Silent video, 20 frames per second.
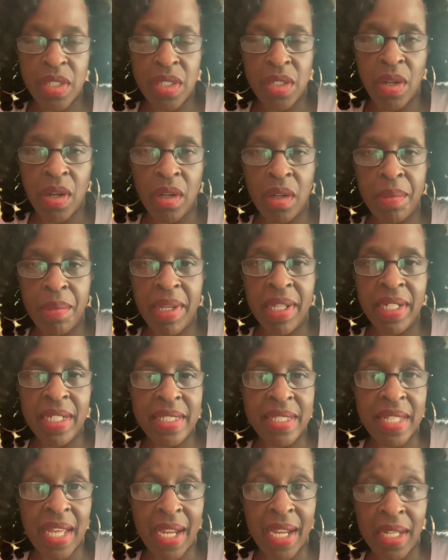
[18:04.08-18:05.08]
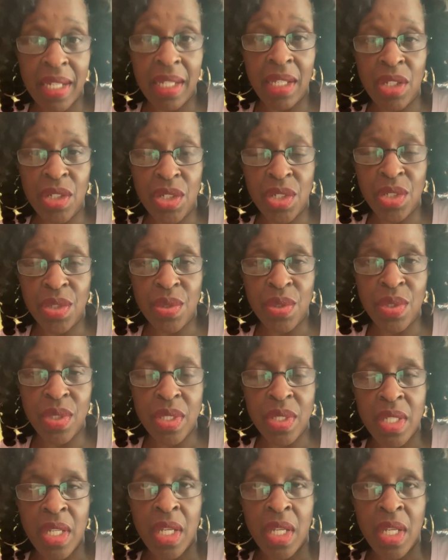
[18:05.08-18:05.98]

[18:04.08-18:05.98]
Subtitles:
to talk about anxiety issues,